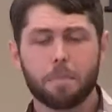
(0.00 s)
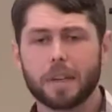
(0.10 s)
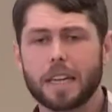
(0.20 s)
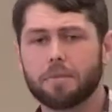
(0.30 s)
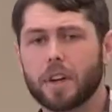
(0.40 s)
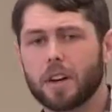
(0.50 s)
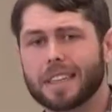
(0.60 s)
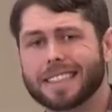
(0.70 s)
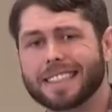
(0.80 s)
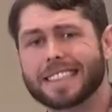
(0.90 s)
believe there
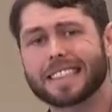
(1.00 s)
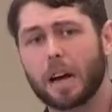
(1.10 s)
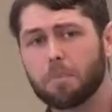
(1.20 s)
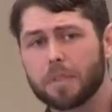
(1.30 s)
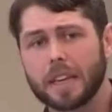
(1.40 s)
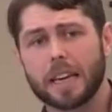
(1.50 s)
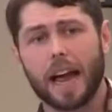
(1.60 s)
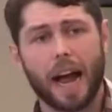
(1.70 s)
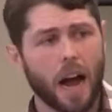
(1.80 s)
is something